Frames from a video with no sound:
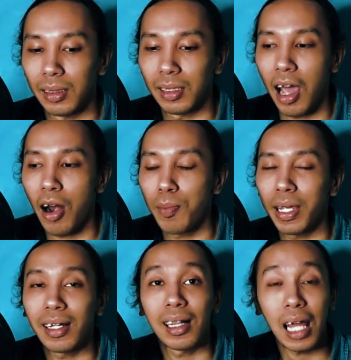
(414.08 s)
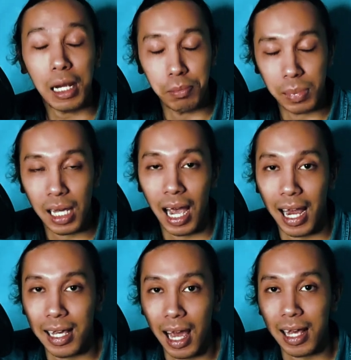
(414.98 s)
they are being claimed
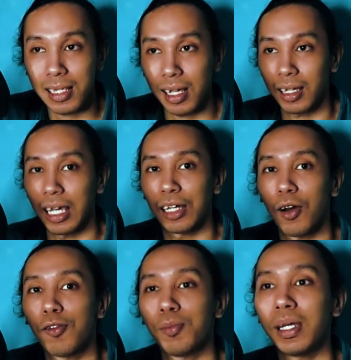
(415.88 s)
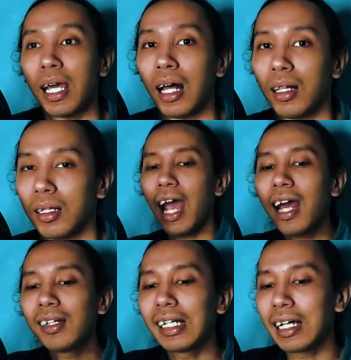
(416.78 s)
as a king of BL.
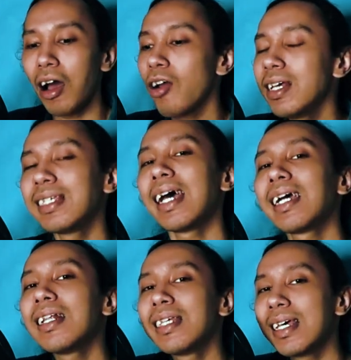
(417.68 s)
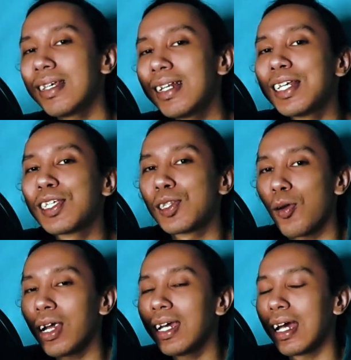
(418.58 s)
And on the second season, the
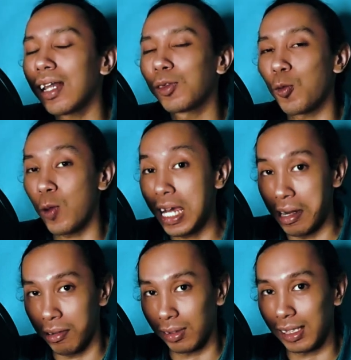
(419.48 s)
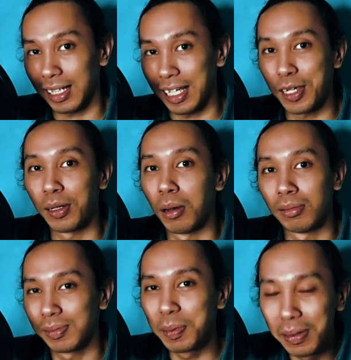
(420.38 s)
story got weird. A
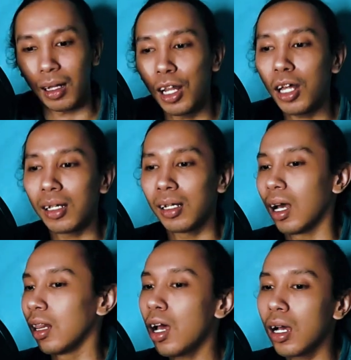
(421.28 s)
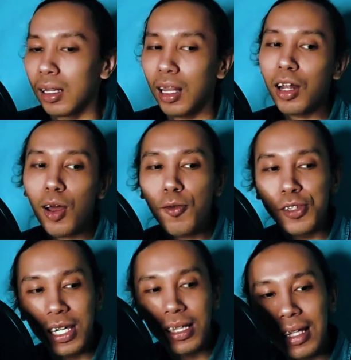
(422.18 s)
lot of
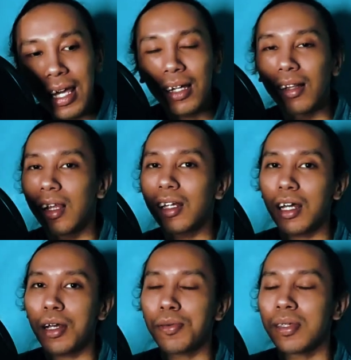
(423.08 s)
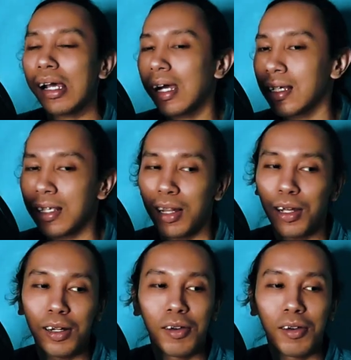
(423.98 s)
cheating, a lot of sex, a lot